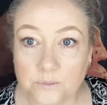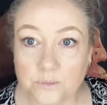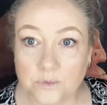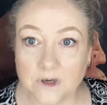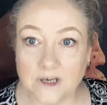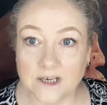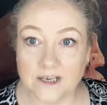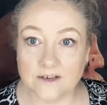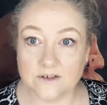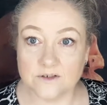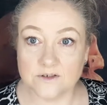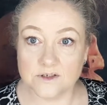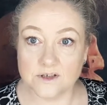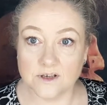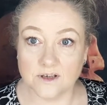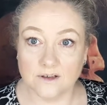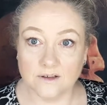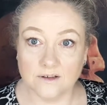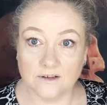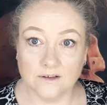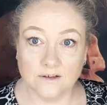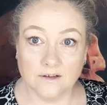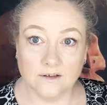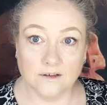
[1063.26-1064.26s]
Brilliant.
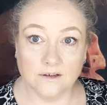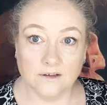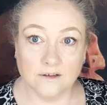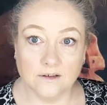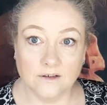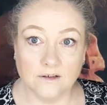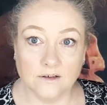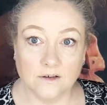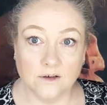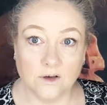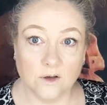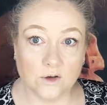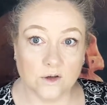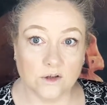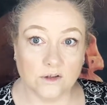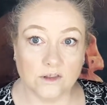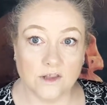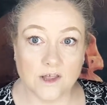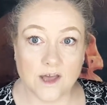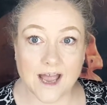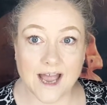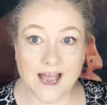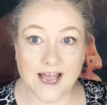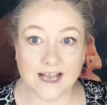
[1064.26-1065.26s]
Look
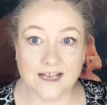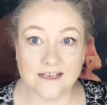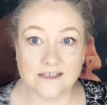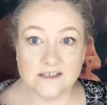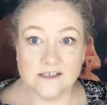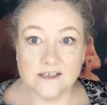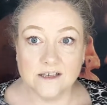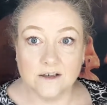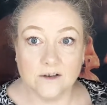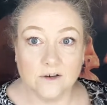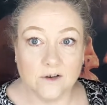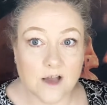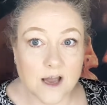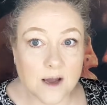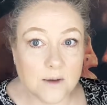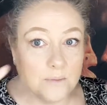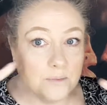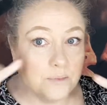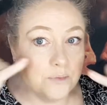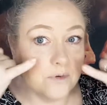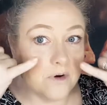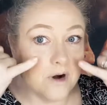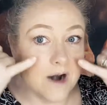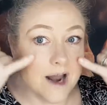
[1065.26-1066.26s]
at that. How
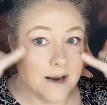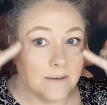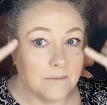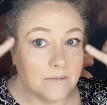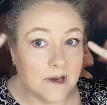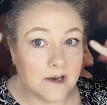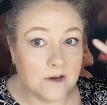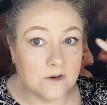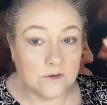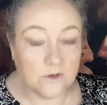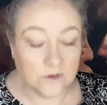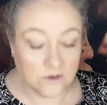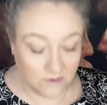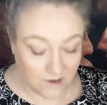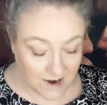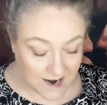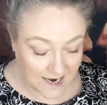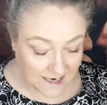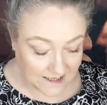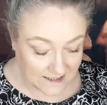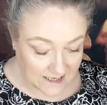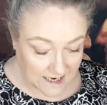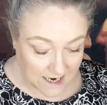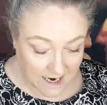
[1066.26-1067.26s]
bright my under
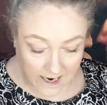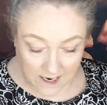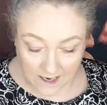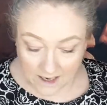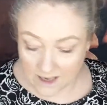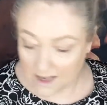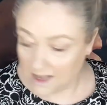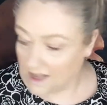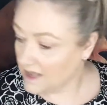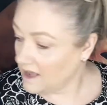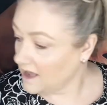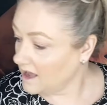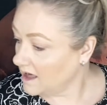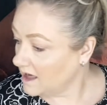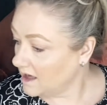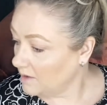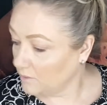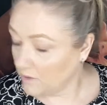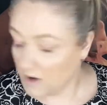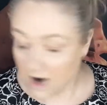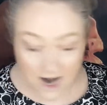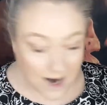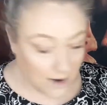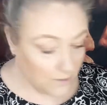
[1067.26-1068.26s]
eyes are.
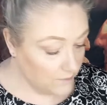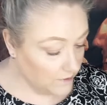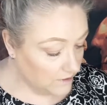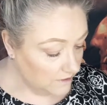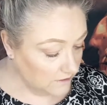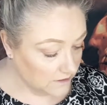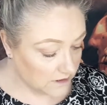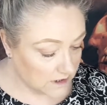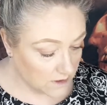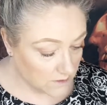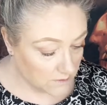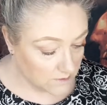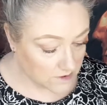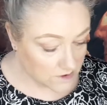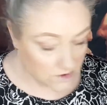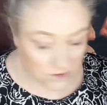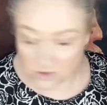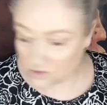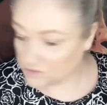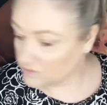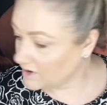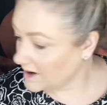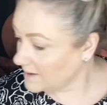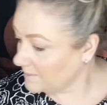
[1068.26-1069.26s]
What I will do is
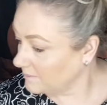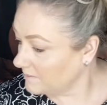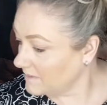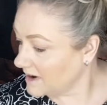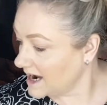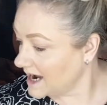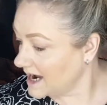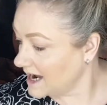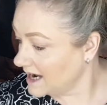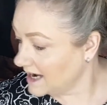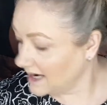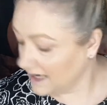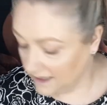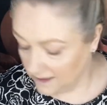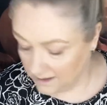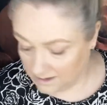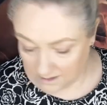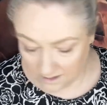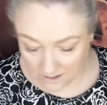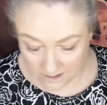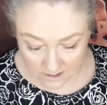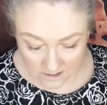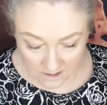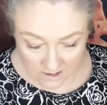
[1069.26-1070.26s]
just grab my...
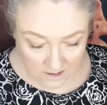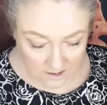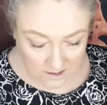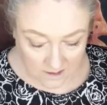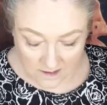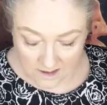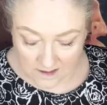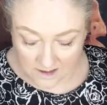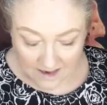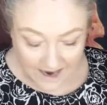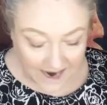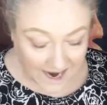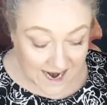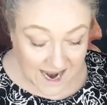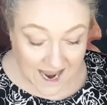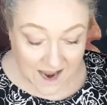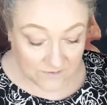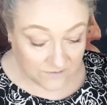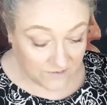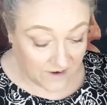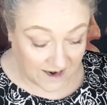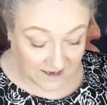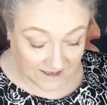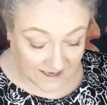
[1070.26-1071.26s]
I
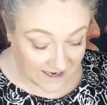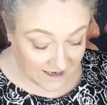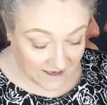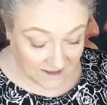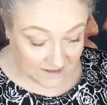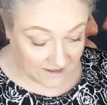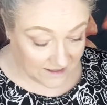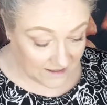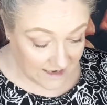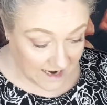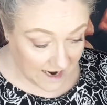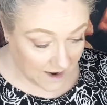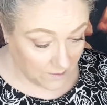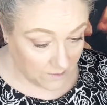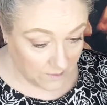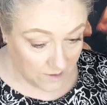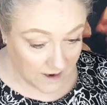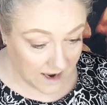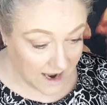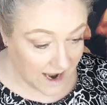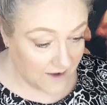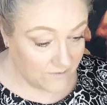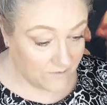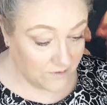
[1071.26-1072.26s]
can't find anything now.
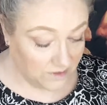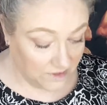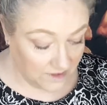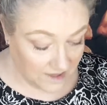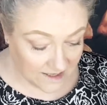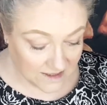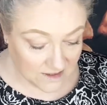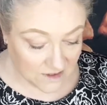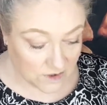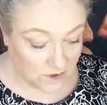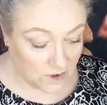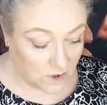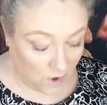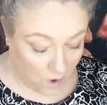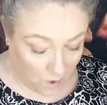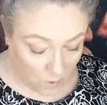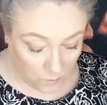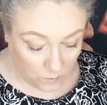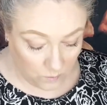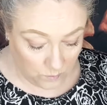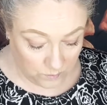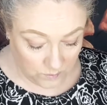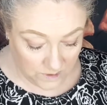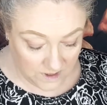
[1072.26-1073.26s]
Everything's
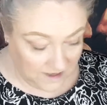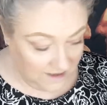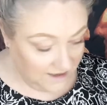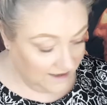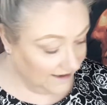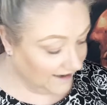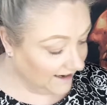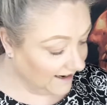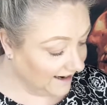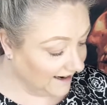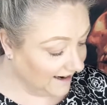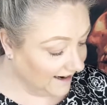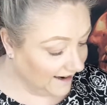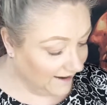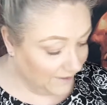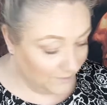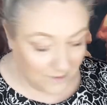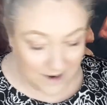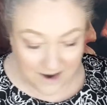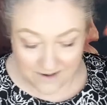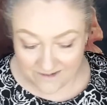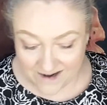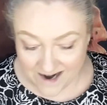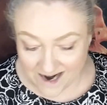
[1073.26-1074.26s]
gone.
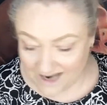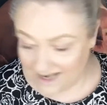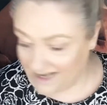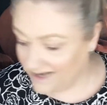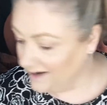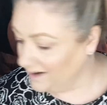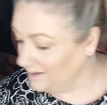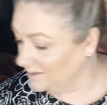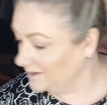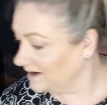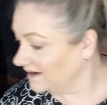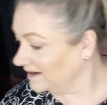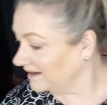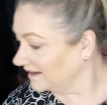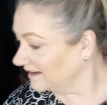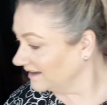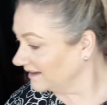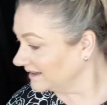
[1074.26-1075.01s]
Where are you?